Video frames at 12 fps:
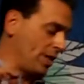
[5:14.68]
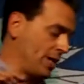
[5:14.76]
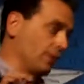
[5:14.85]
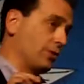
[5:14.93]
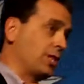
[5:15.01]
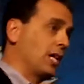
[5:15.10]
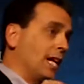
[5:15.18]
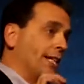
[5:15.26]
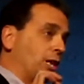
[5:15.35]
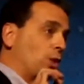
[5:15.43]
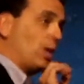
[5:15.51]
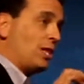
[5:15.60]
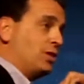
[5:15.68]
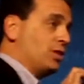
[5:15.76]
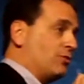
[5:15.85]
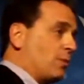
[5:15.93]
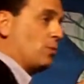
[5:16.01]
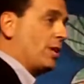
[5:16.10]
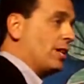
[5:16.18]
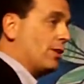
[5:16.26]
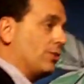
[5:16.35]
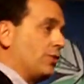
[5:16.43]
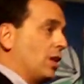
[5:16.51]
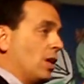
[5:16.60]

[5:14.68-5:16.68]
readers. And the questions from readers